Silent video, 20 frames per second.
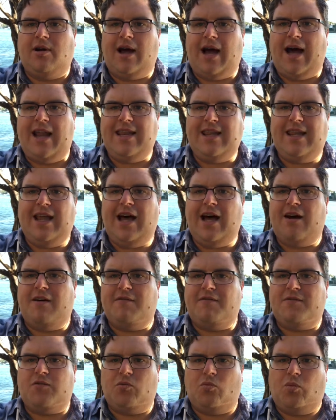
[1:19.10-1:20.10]

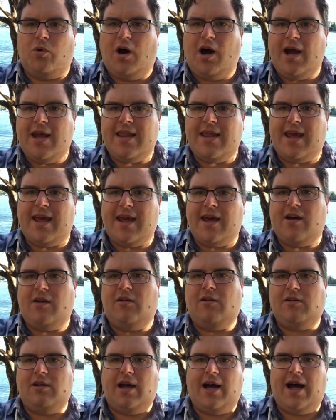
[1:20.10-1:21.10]
unloved, why the
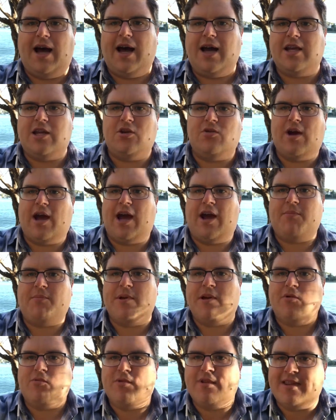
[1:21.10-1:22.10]
hell aren't you
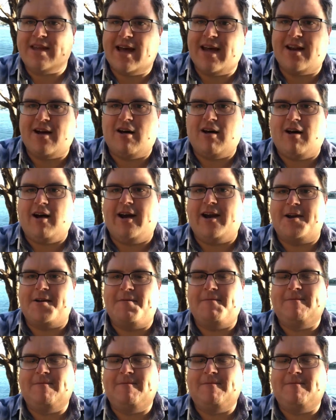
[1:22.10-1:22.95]
happy with that hide?